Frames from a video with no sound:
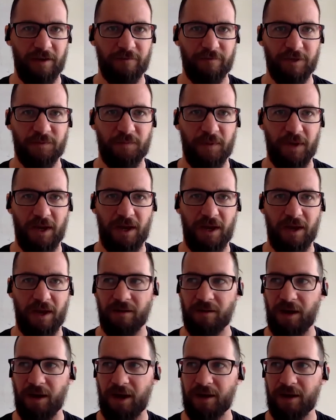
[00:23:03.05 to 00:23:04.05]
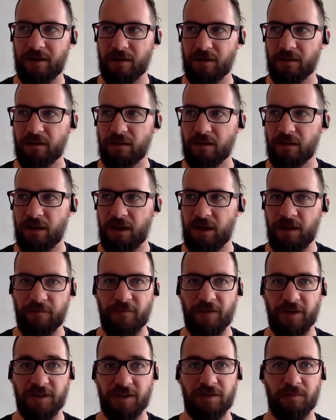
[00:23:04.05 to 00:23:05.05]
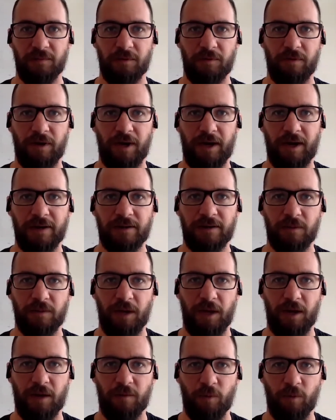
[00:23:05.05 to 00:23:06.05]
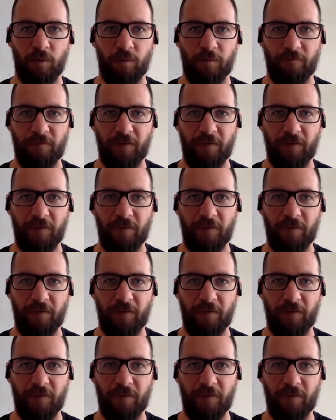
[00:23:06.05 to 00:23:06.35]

of just being like invincible right so we're like well